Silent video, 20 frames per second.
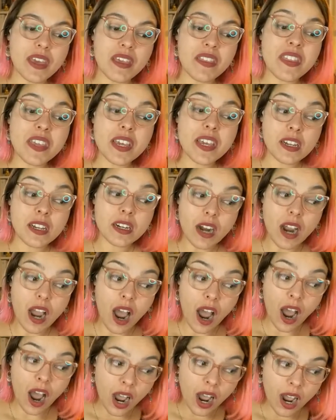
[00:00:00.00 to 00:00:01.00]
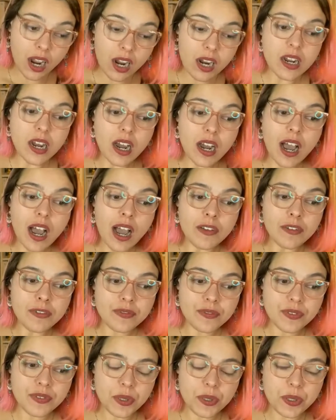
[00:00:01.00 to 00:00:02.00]
There are a
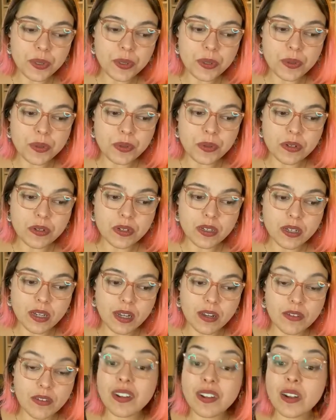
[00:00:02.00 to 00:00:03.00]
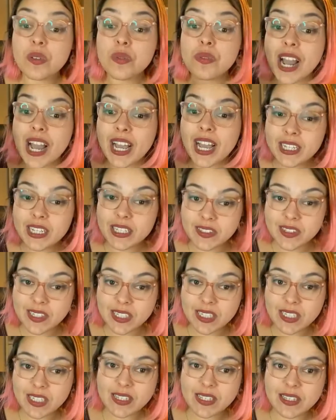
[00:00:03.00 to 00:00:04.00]
few
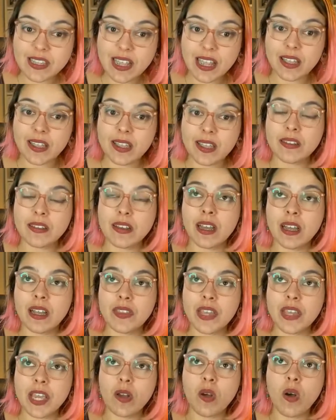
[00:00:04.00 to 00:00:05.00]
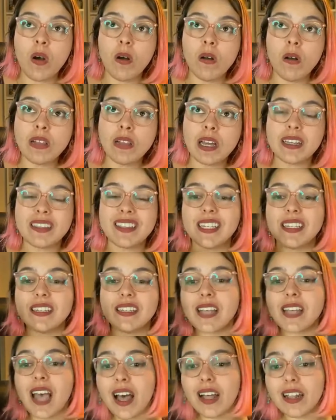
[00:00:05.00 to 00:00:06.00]
varieties that they call like the
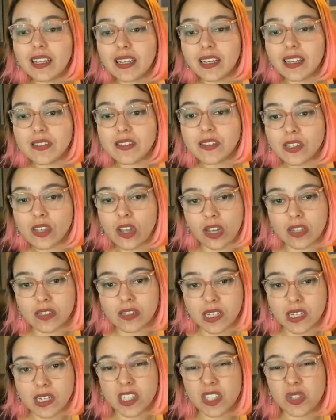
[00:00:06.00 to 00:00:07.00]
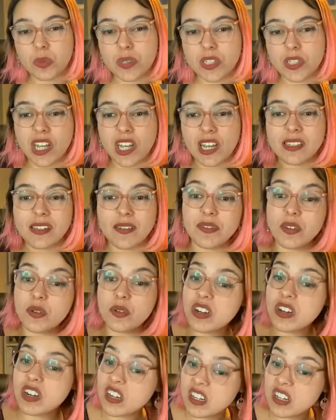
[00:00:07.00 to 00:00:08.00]
Italian sausage, which has a few
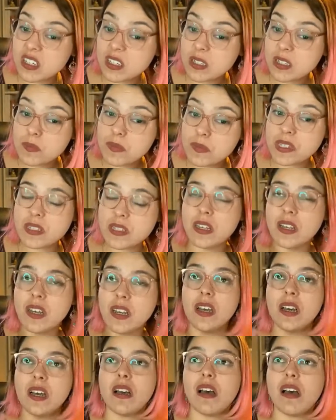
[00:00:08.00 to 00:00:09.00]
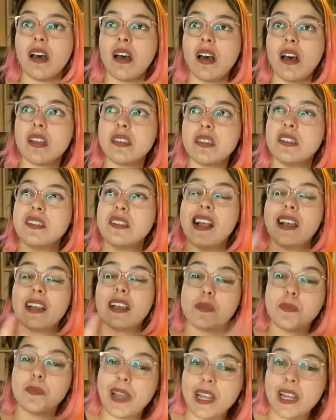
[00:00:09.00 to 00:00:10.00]
herbs. There's like
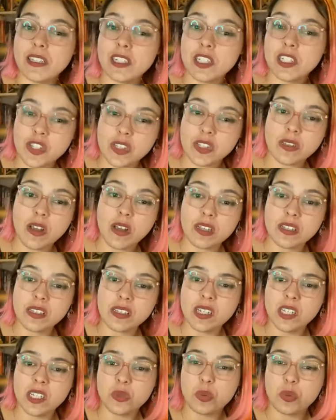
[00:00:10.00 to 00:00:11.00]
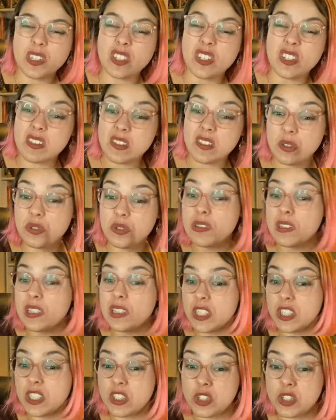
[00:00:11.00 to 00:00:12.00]
Spanish sausage, which is
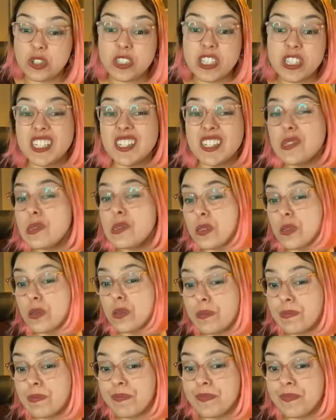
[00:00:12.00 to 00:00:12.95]
usually chorizo.